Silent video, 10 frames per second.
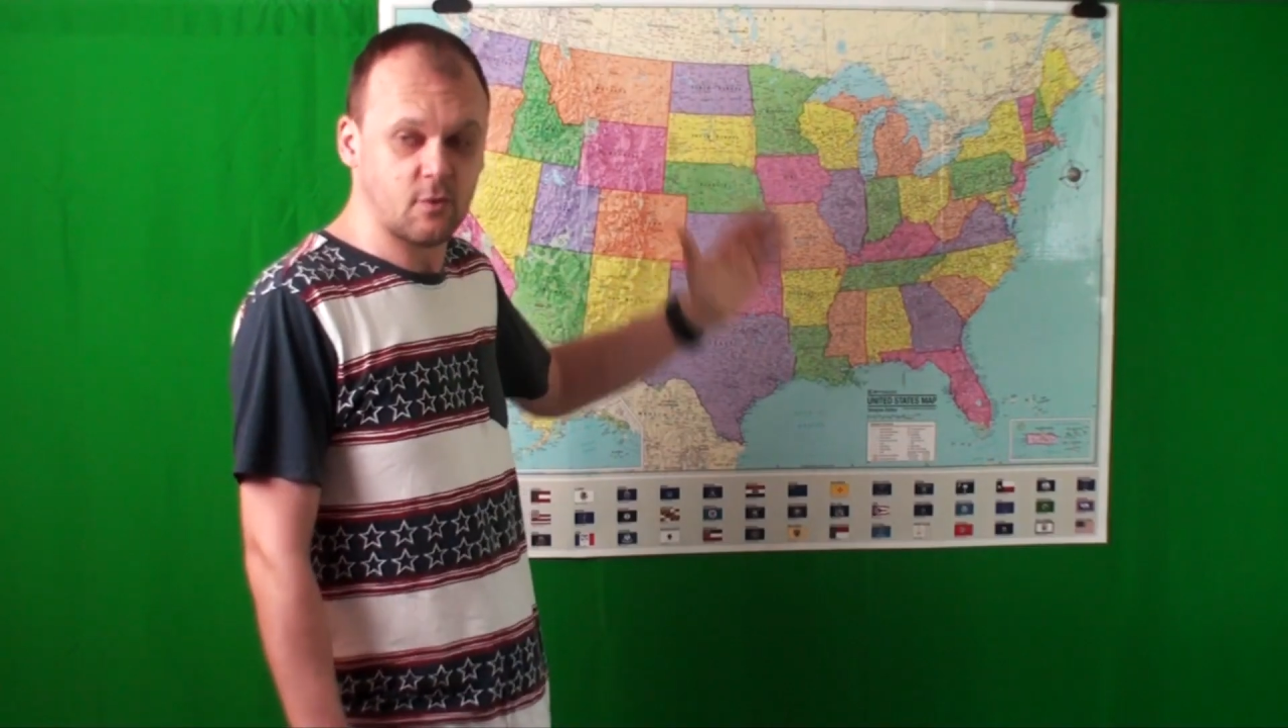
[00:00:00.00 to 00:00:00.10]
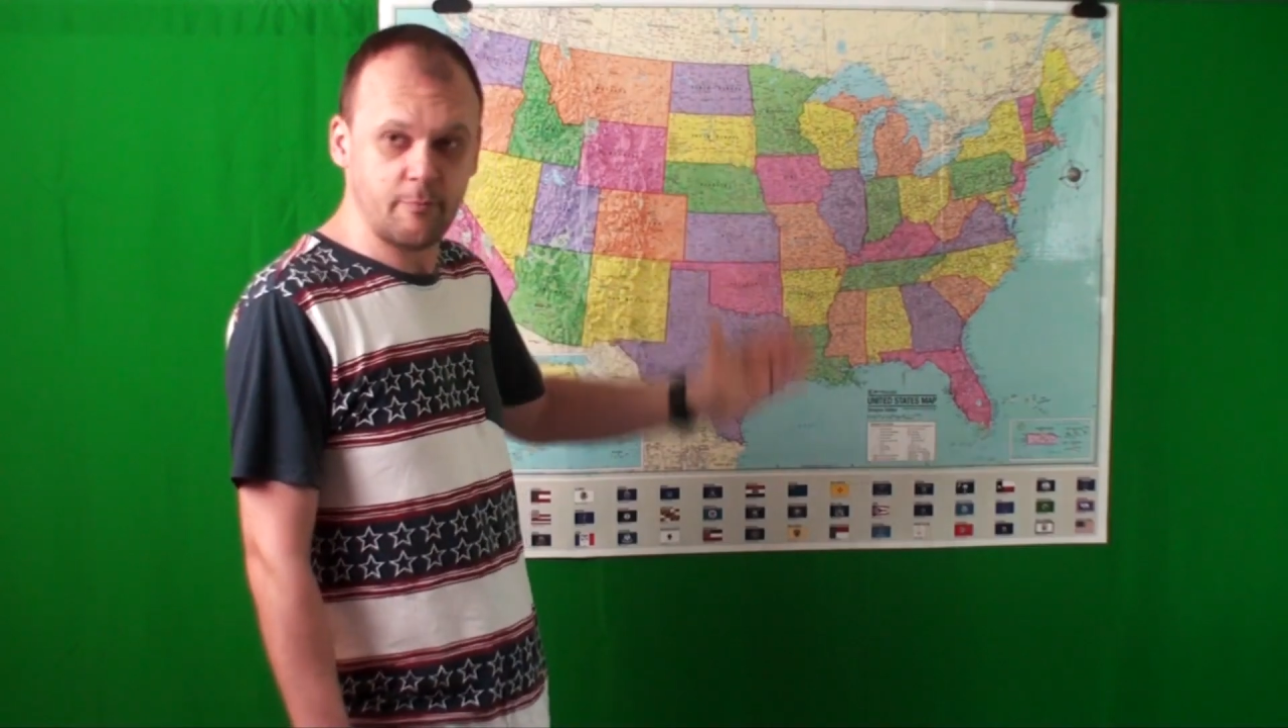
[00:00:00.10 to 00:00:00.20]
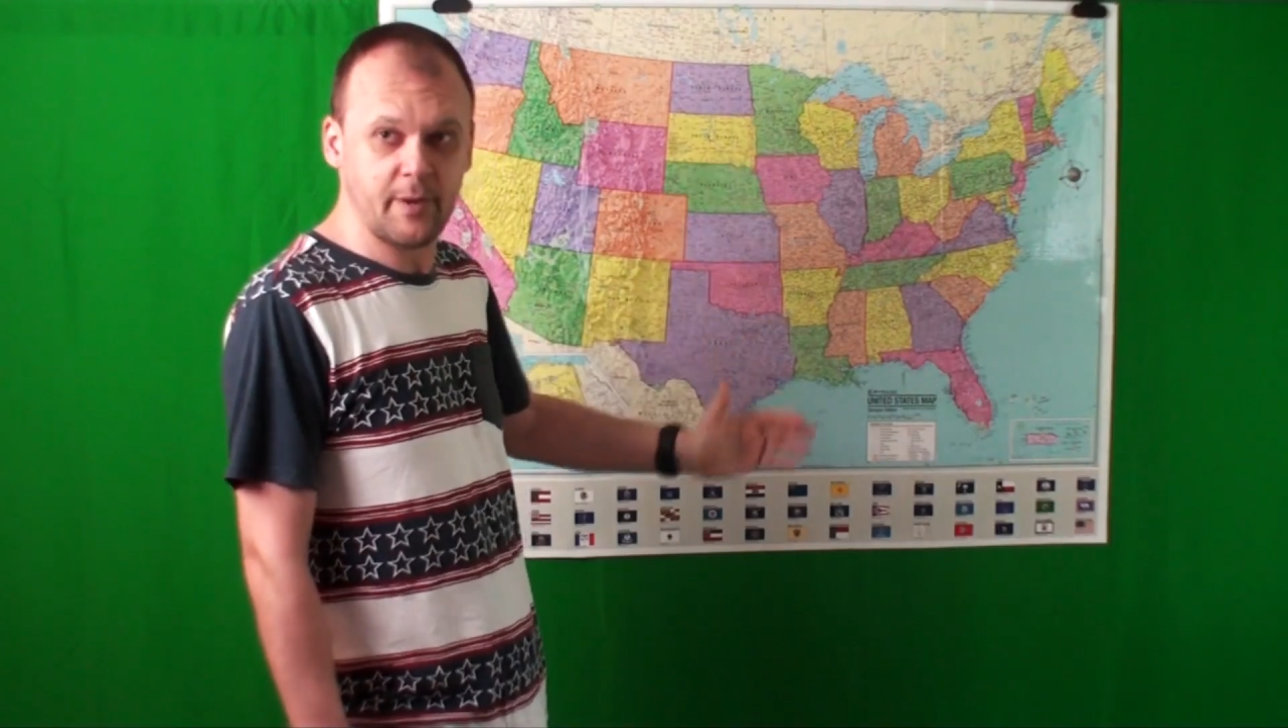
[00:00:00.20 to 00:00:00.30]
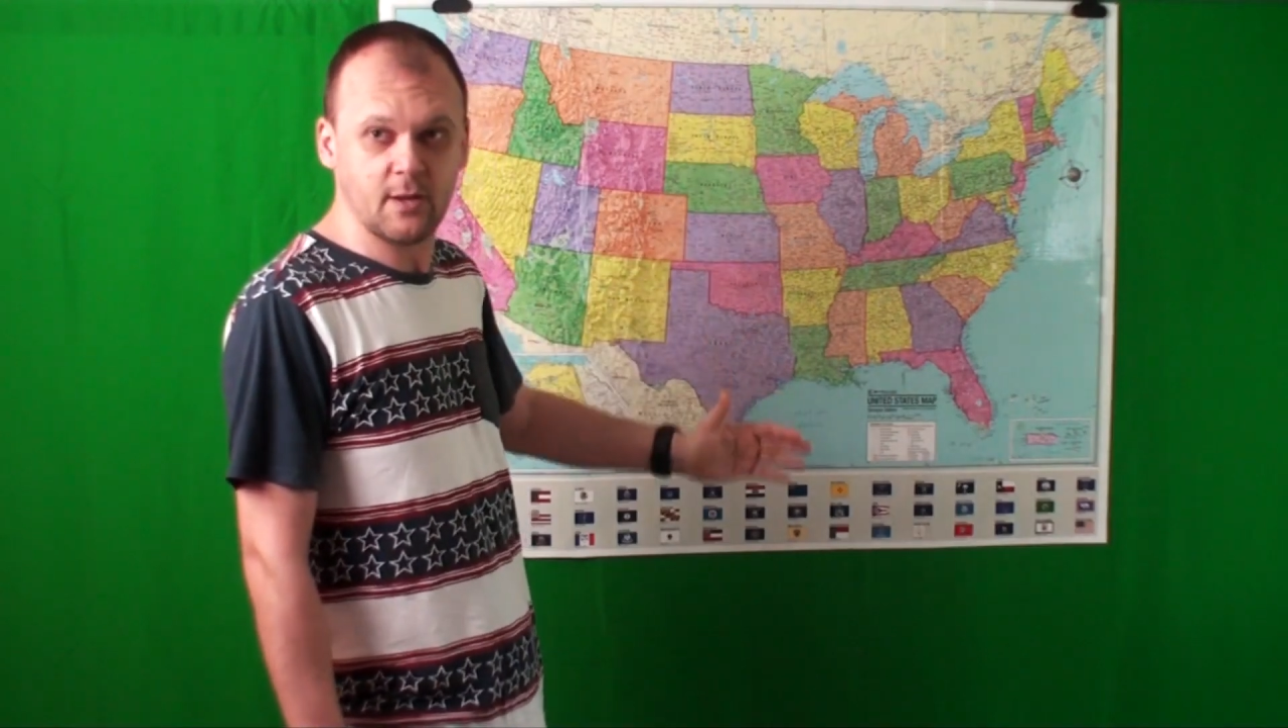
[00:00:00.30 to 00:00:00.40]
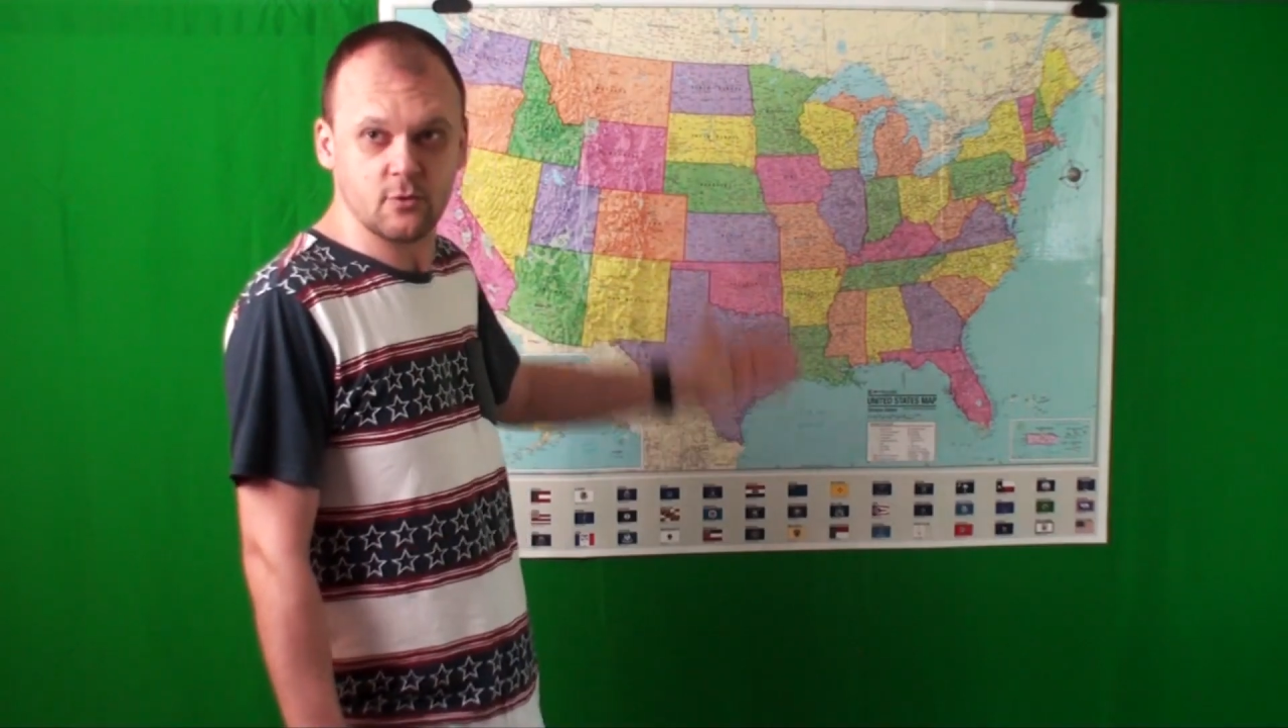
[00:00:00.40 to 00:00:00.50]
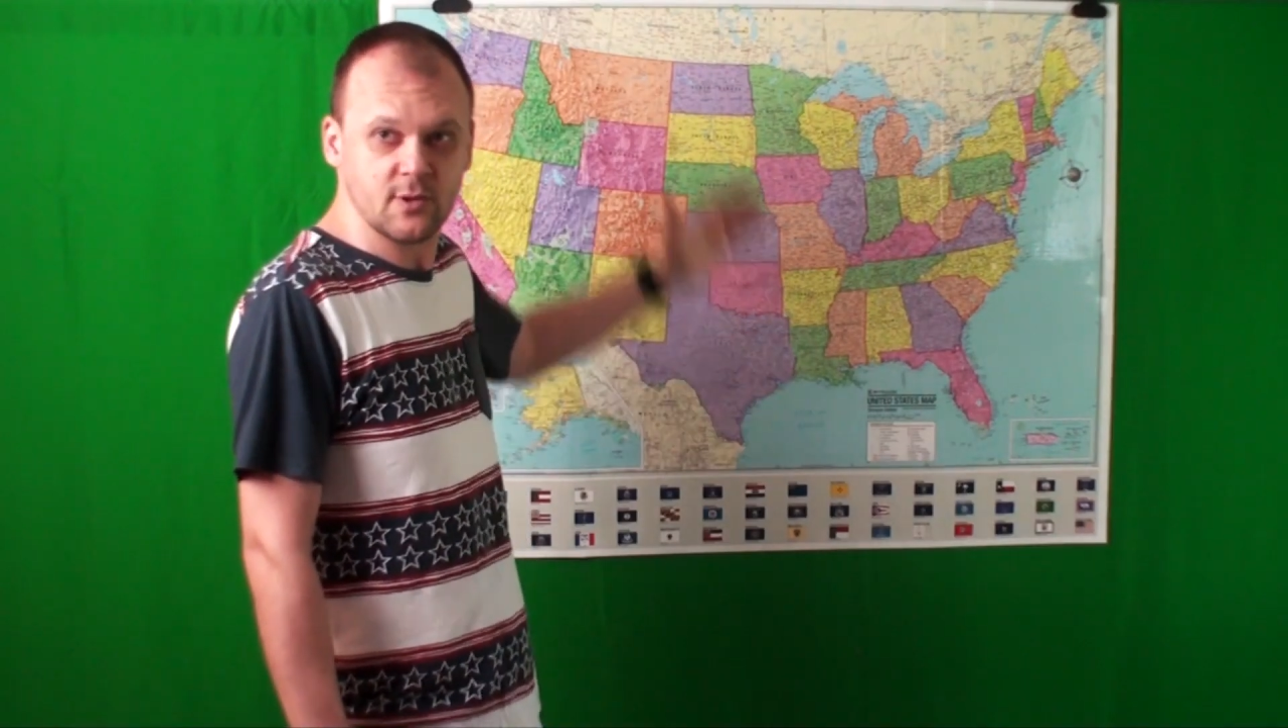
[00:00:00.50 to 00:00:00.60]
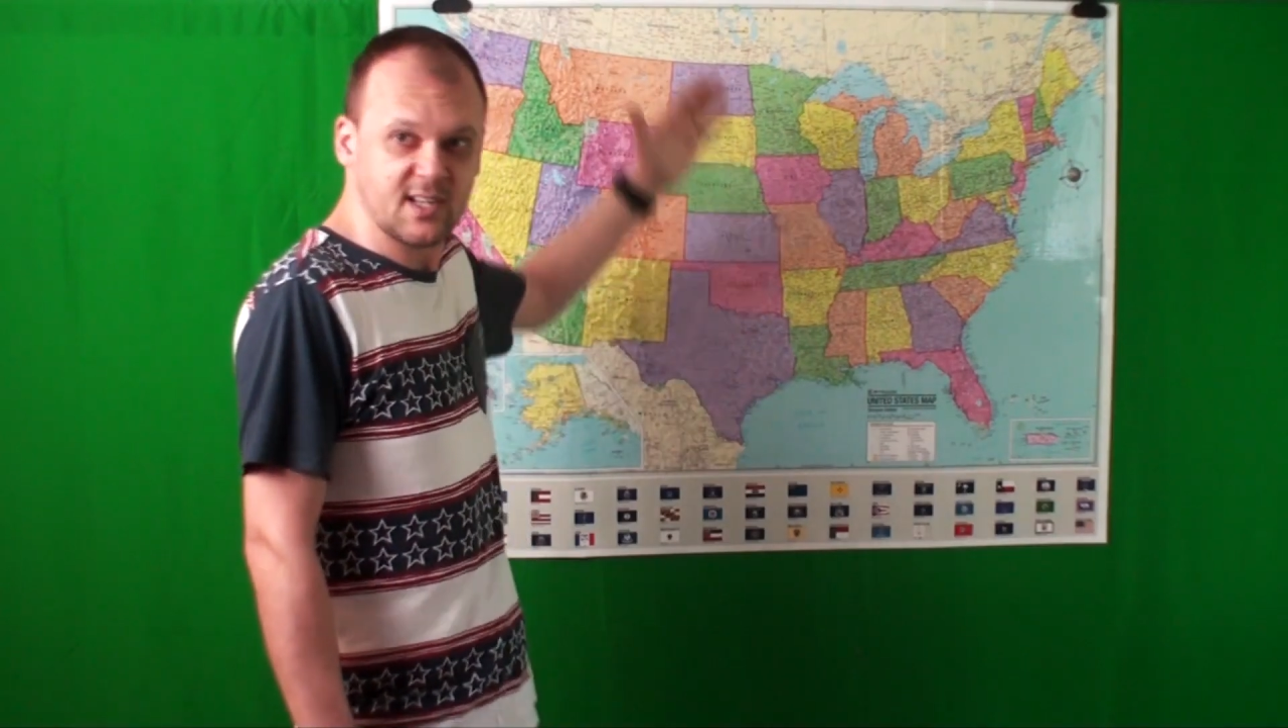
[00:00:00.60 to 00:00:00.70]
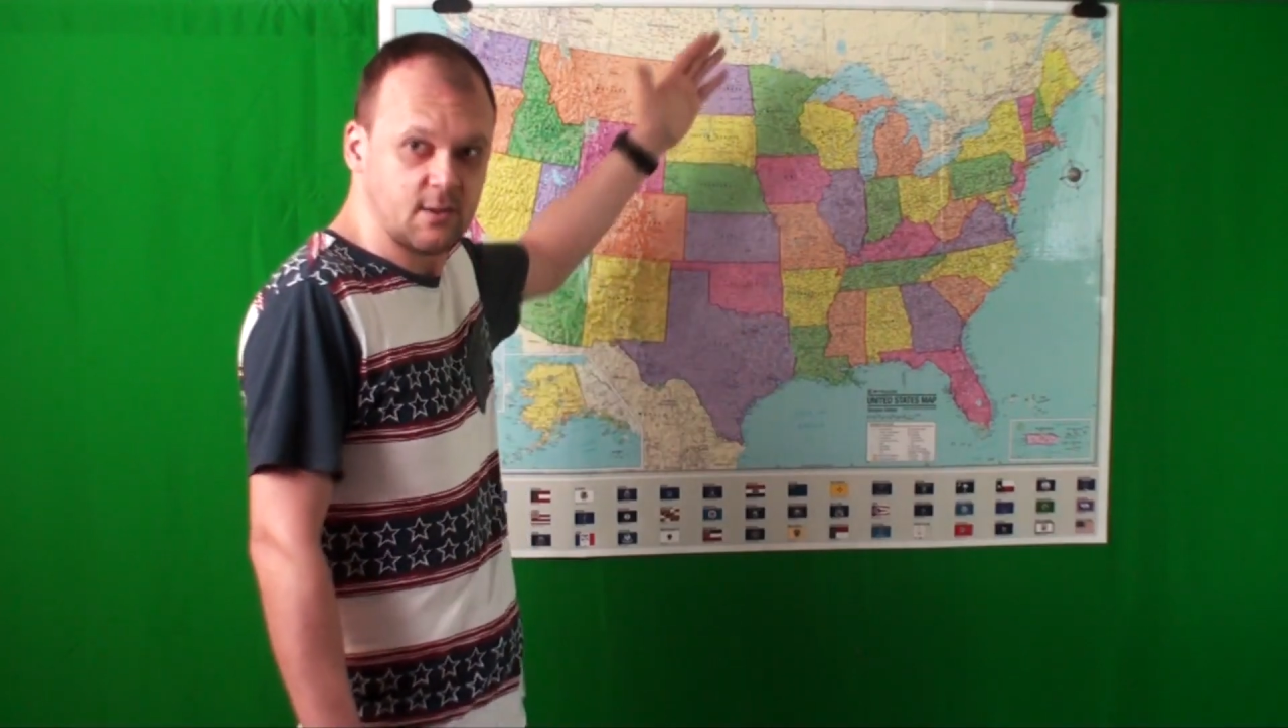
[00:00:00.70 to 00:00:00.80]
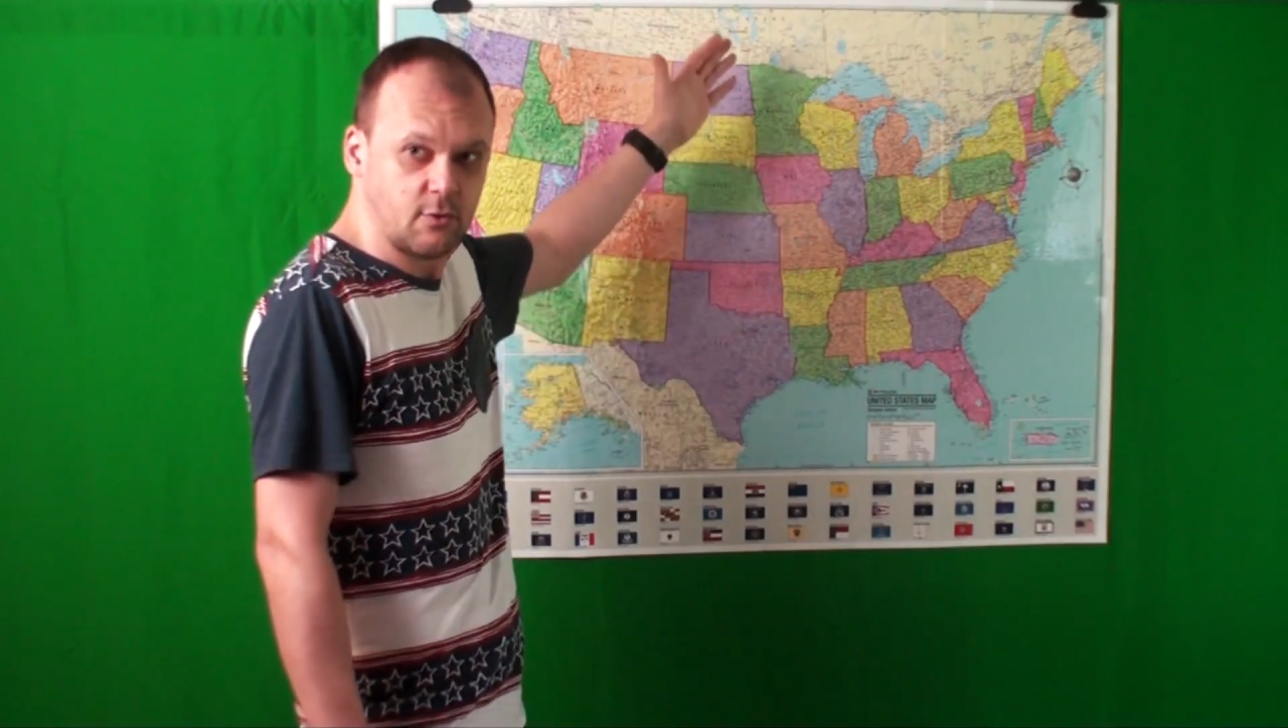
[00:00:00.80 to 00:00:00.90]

compared to the